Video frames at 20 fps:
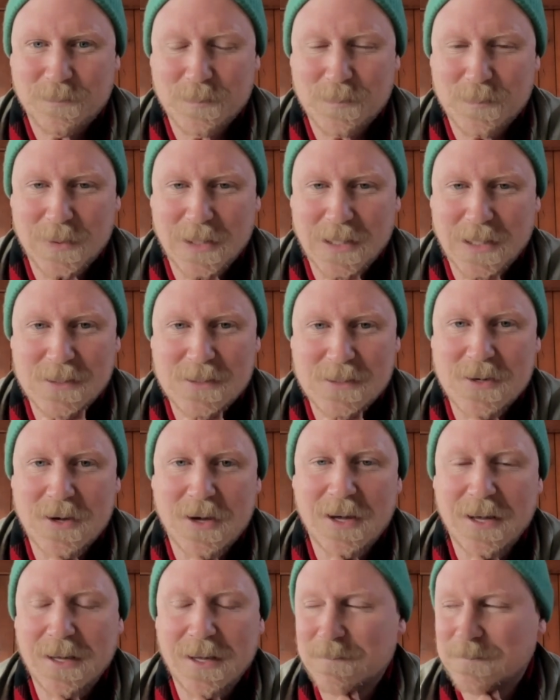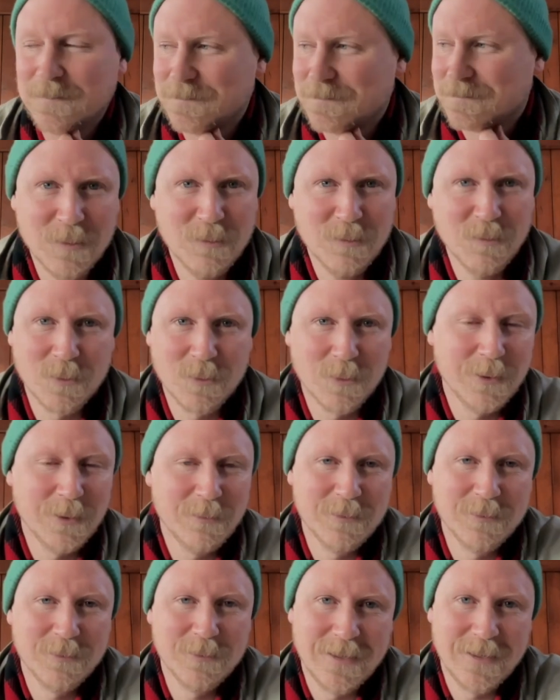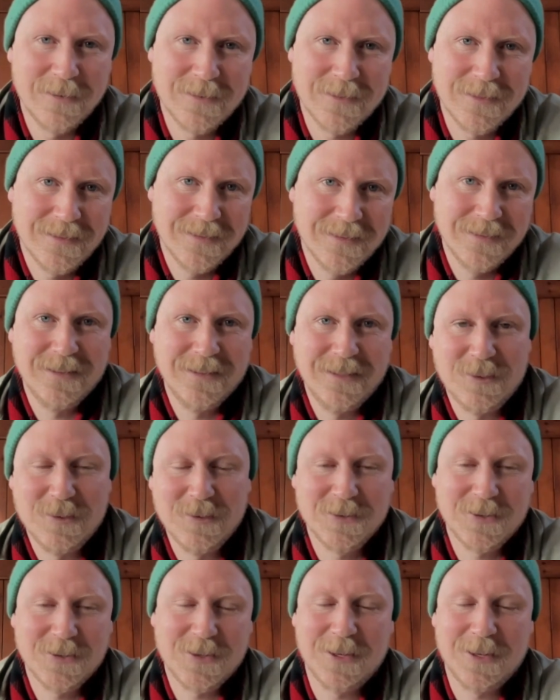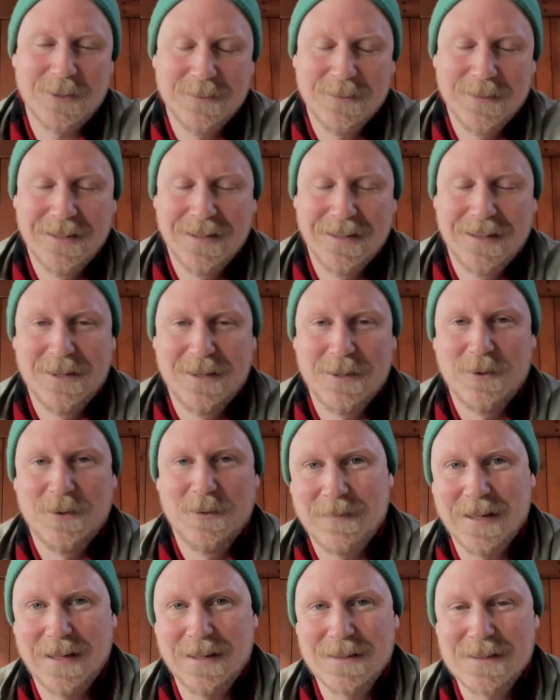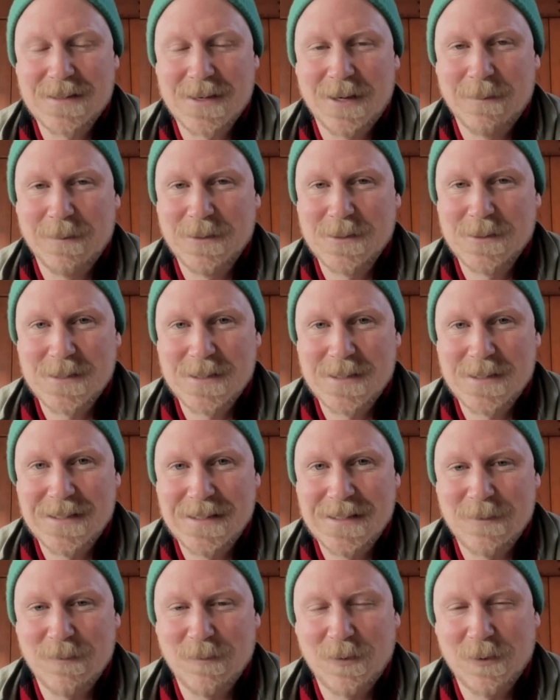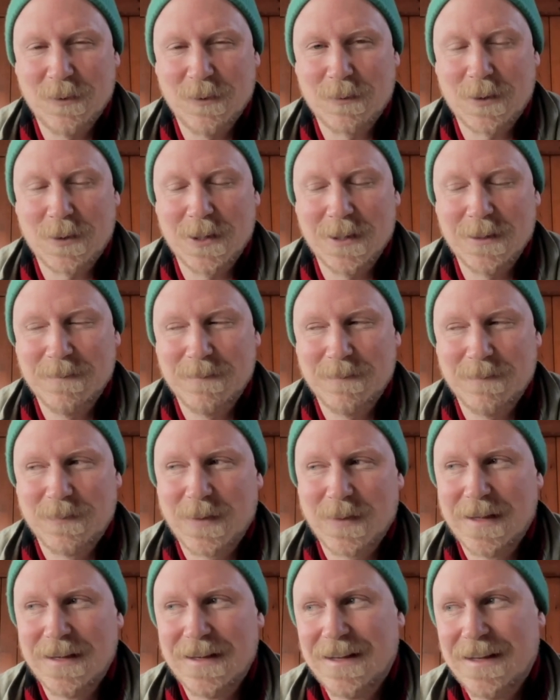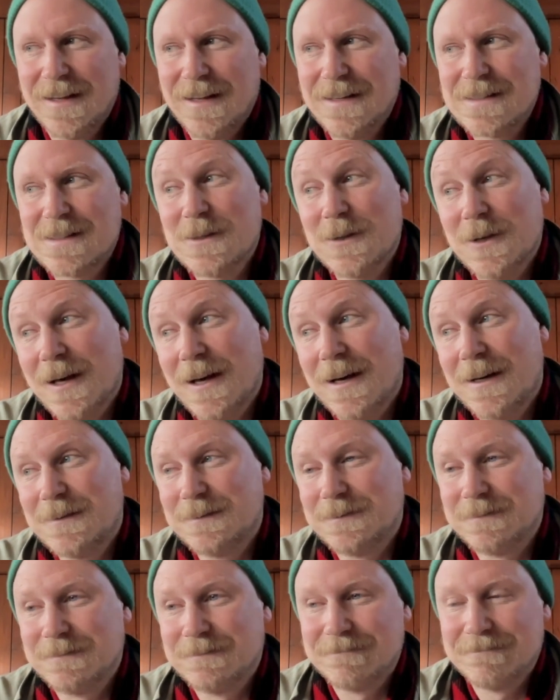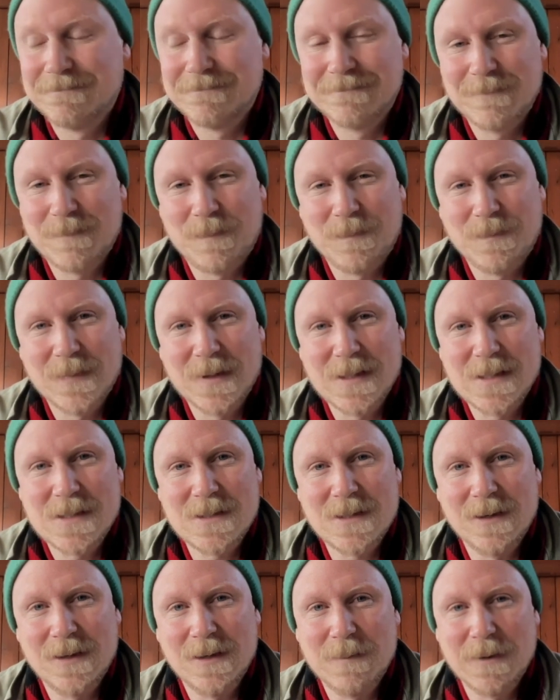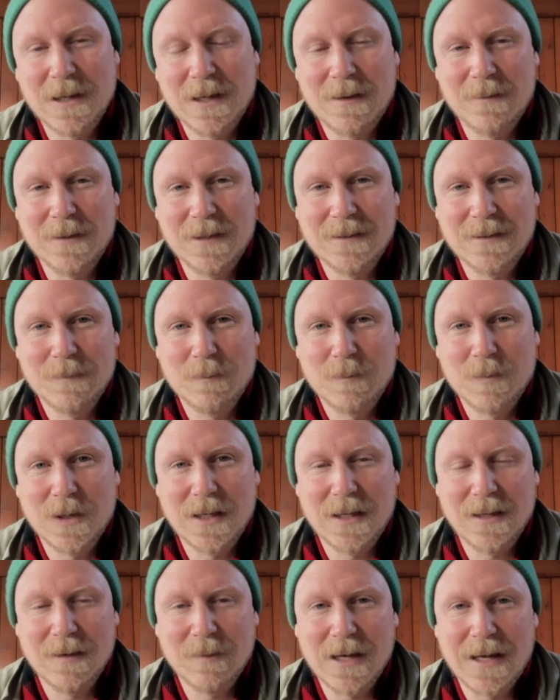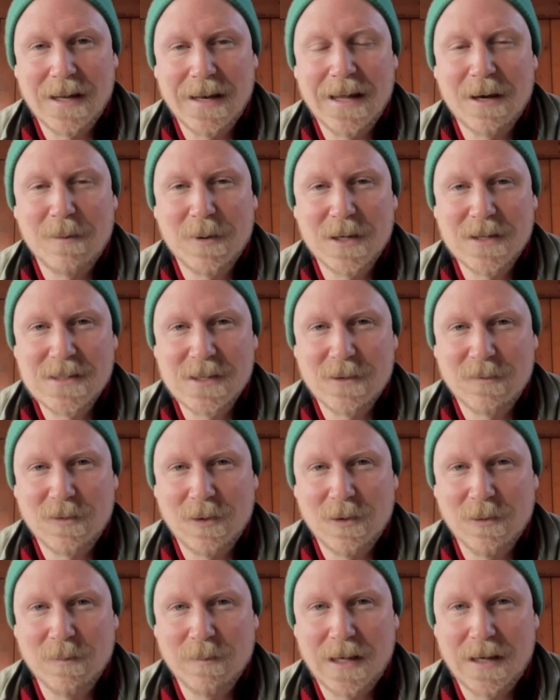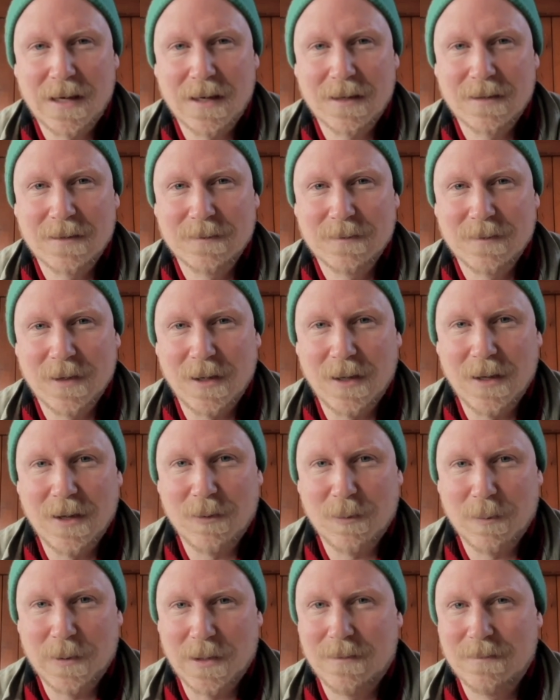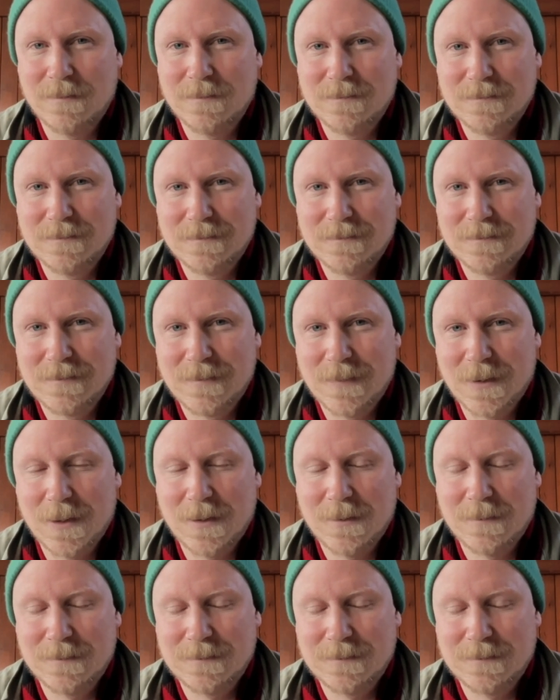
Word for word: But at the time, for whatever reason, you just kind of, at the time, it just didn't feel right. So yeah, slowly becoming, beginning, allow myself to look back a little bit. Yeah.